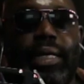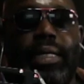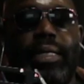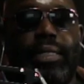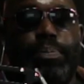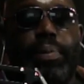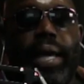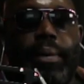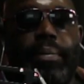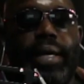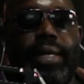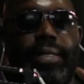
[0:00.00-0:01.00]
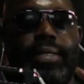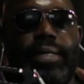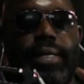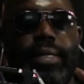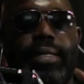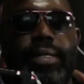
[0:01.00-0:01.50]
is Batman's
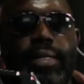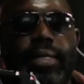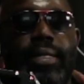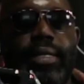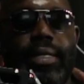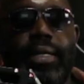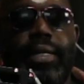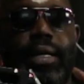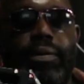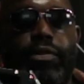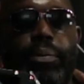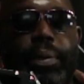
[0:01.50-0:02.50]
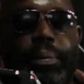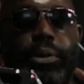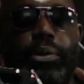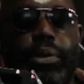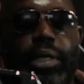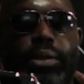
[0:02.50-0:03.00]
son. Yeah. Uh, for people.
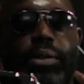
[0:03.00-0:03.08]
Have you